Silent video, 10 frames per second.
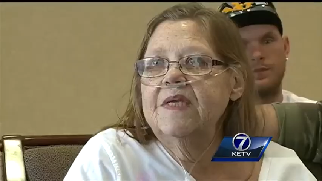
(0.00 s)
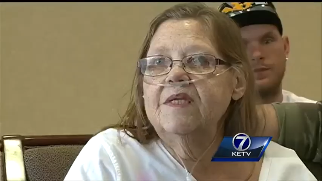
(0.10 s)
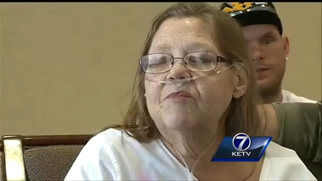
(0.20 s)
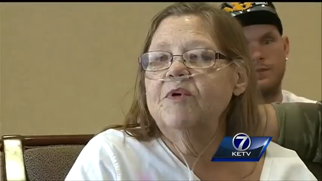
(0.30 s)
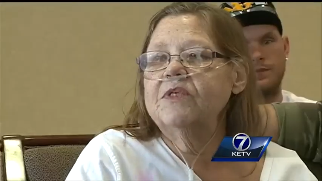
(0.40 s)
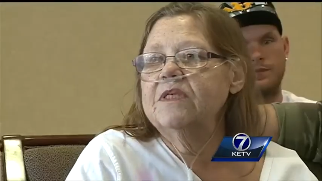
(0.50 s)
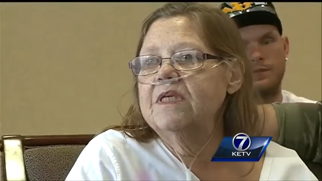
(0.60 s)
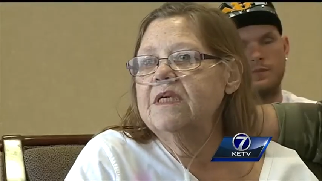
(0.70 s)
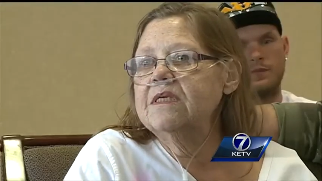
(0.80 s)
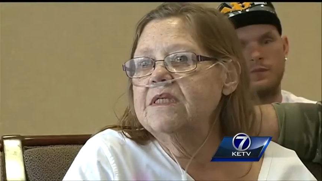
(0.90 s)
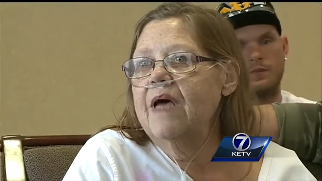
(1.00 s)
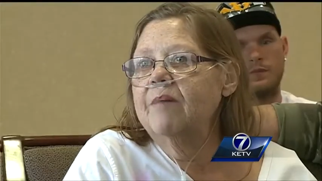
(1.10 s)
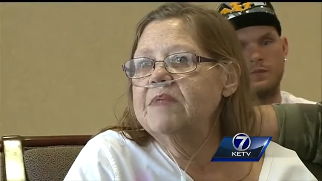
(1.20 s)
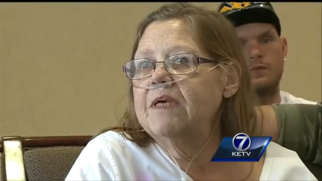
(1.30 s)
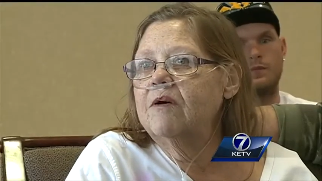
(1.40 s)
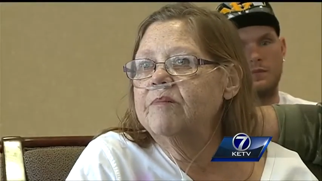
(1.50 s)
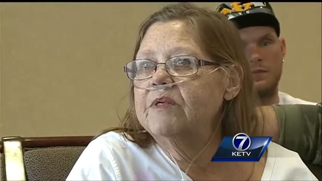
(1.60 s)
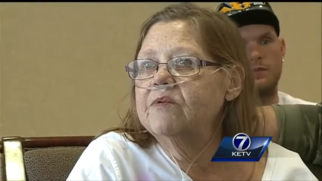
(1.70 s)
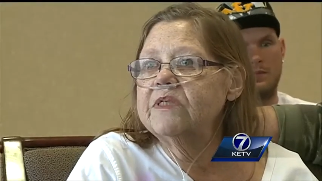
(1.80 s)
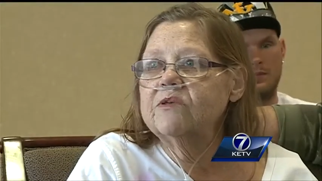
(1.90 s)
Speaker 1: That the person didn't stop to help,
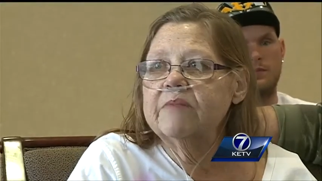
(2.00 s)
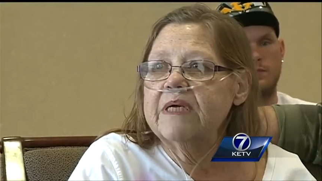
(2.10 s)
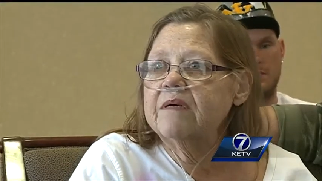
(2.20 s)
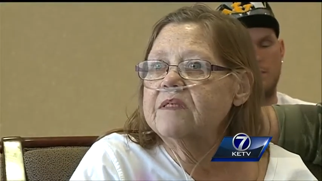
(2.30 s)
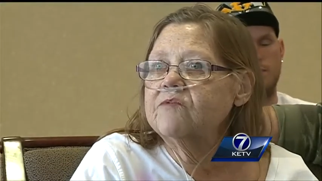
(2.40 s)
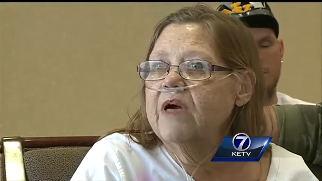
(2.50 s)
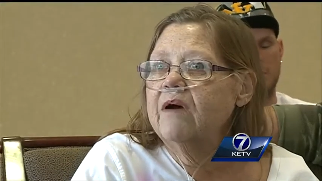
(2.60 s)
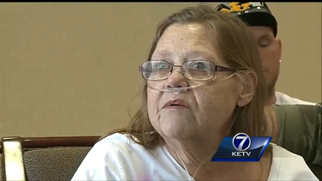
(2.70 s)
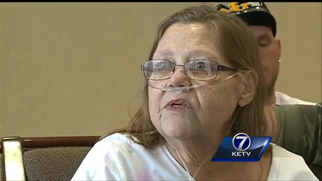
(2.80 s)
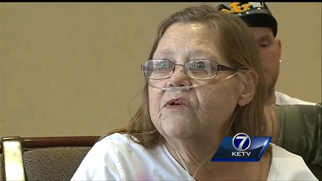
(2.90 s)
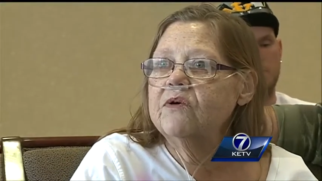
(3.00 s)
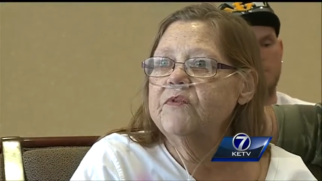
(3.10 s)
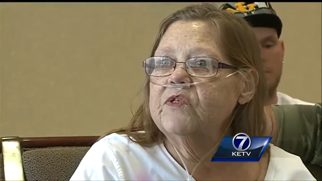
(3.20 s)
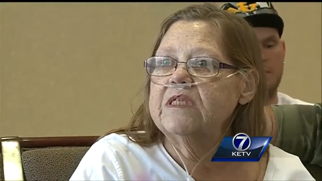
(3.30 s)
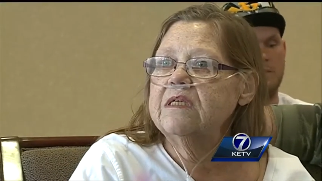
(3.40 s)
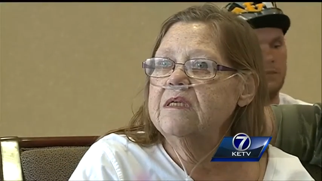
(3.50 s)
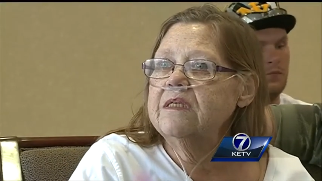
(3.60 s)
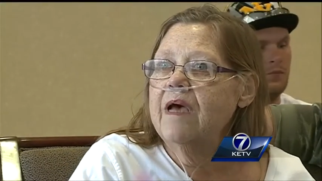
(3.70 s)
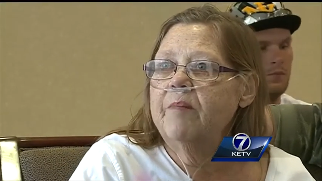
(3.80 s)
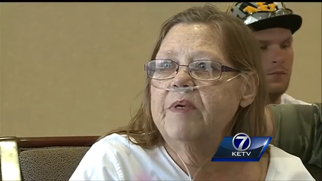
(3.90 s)
there was nobody else around, you know, if you've seen
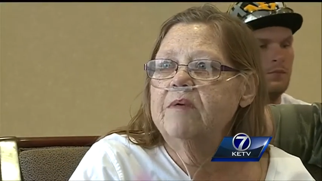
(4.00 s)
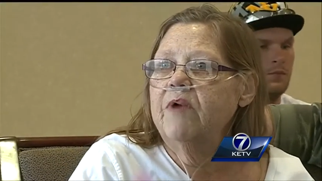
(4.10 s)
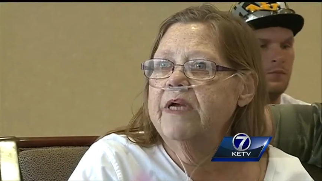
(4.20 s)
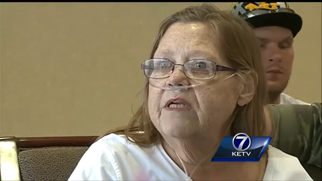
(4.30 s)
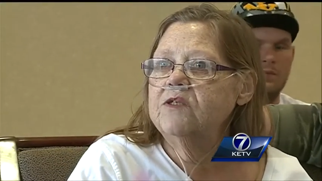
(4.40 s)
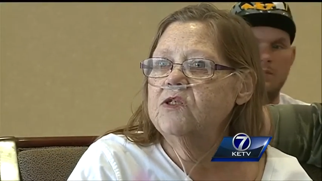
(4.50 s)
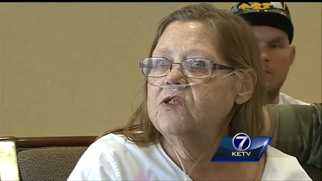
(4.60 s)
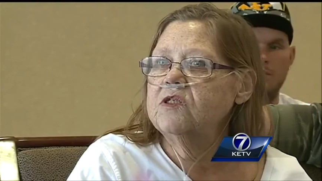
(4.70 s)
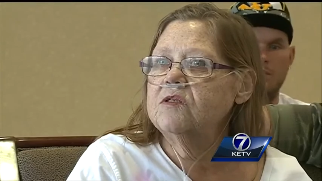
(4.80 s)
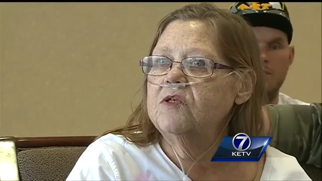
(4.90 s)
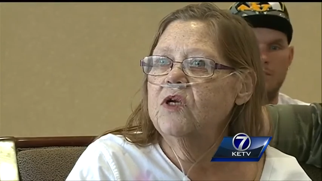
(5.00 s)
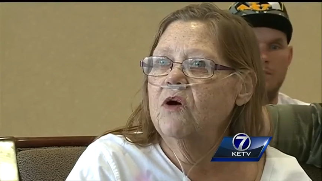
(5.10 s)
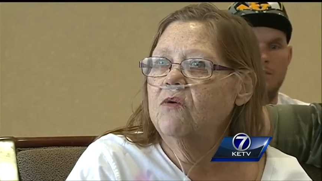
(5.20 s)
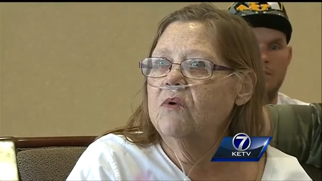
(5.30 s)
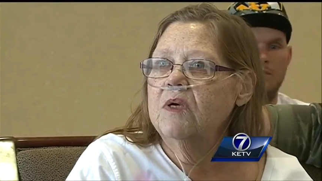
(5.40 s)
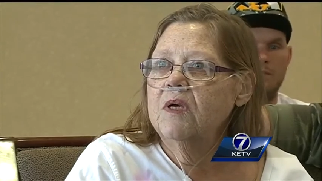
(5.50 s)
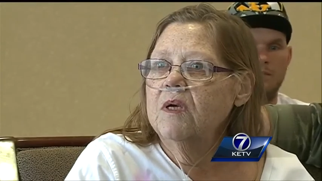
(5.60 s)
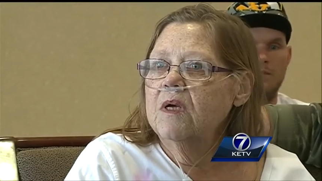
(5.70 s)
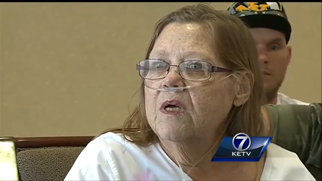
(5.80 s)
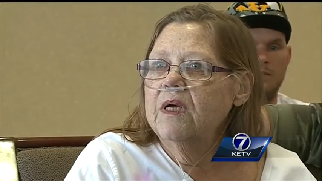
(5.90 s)
this happen why didn't you just, you know,
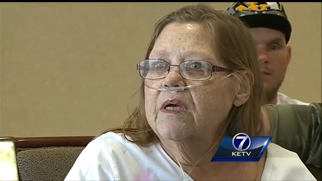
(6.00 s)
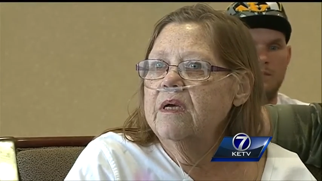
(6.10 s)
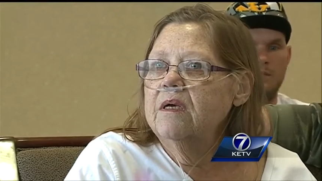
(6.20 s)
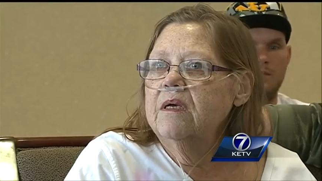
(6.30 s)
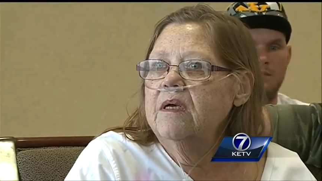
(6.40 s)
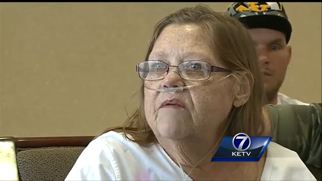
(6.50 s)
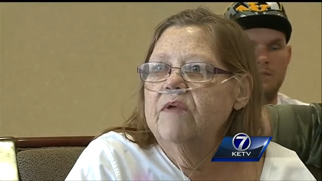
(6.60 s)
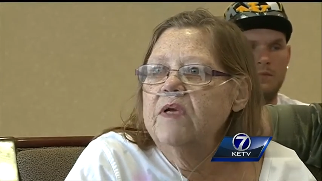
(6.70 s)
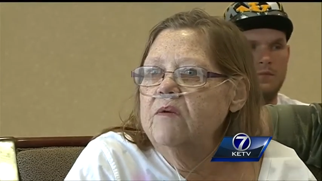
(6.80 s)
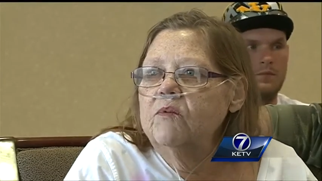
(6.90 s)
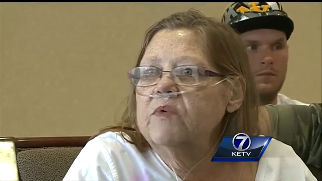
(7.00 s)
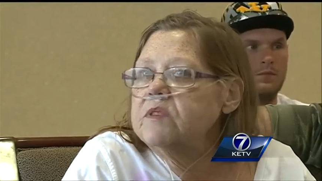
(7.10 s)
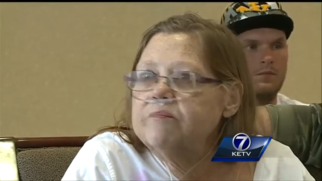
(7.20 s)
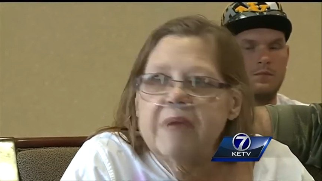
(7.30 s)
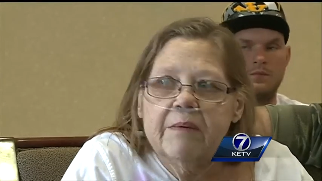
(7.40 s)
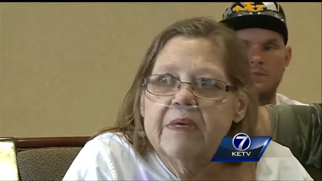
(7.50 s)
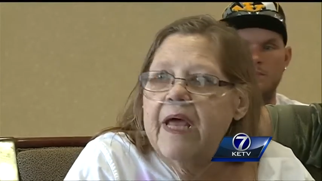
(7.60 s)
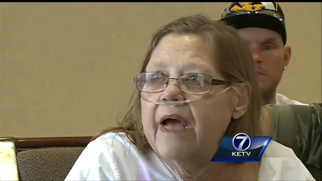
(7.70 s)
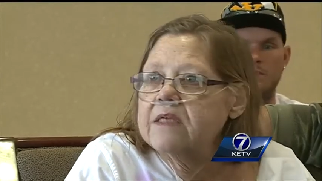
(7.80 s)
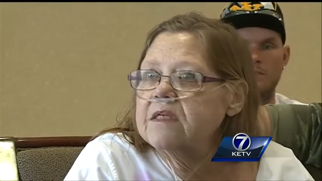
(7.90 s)
even it was maybe an
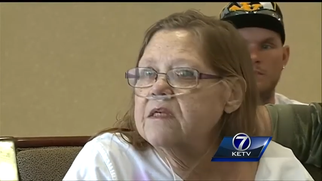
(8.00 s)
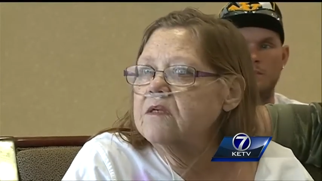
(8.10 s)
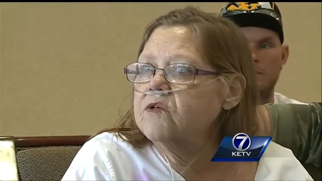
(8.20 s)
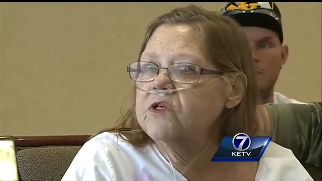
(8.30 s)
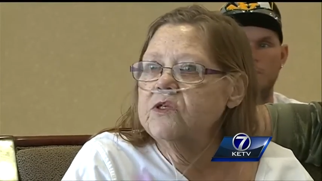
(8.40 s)
accident,